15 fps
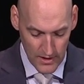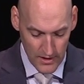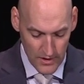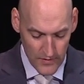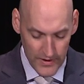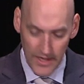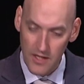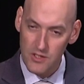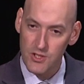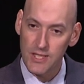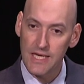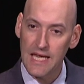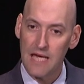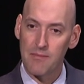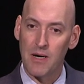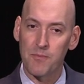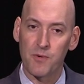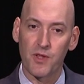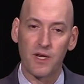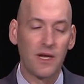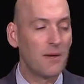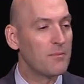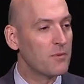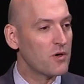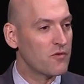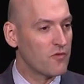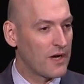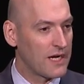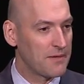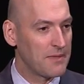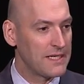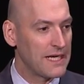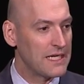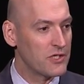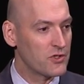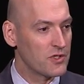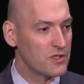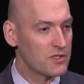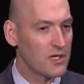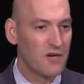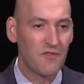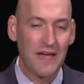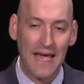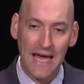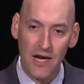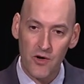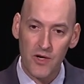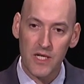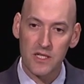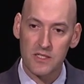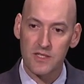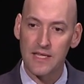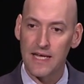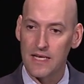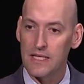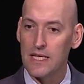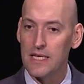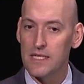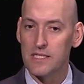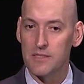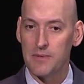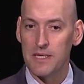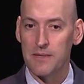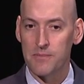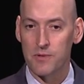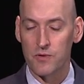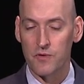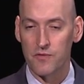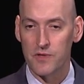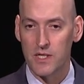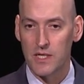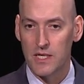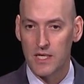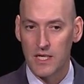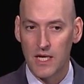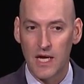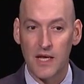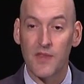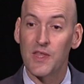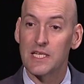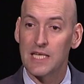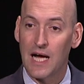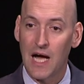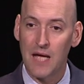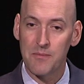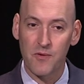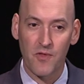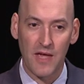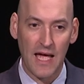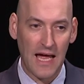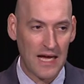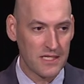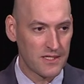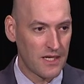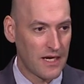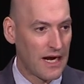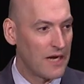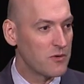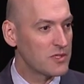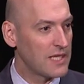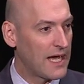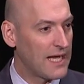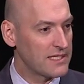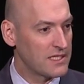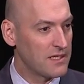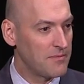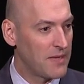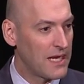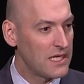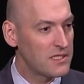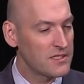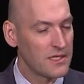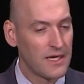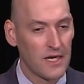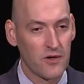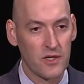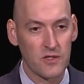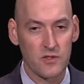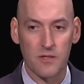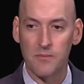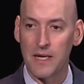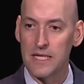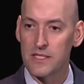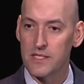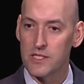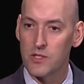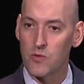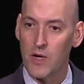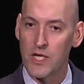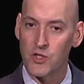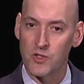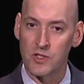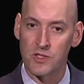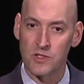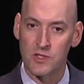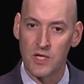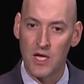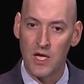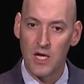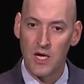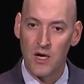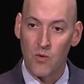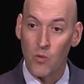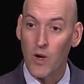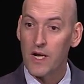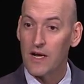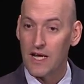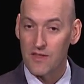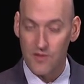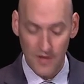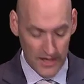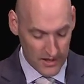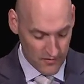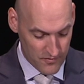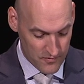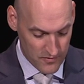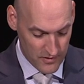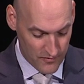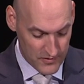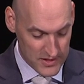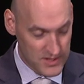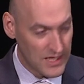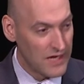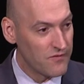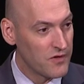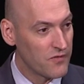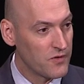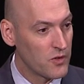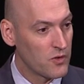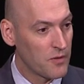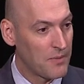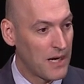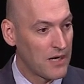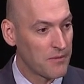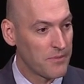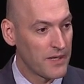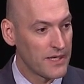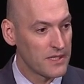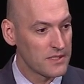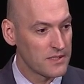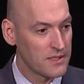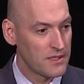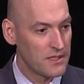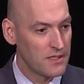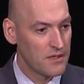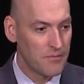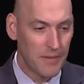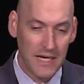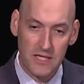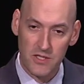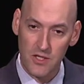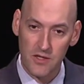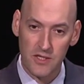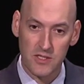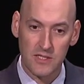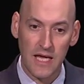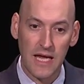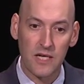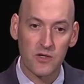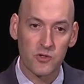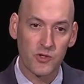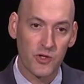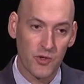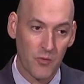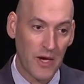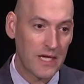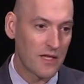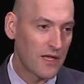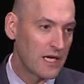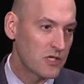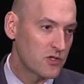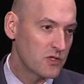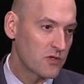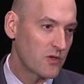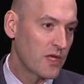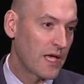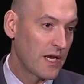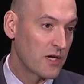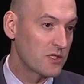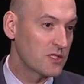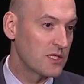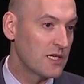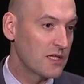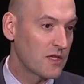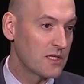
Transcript: the NRC came up with a number of recommendations of areas that needed to be improved. And at the time of the accident, I was asked in many scenarios, in many situations, what did I think of the safety of nuclear power plants? Based on the standards and the regulations of the NRC at the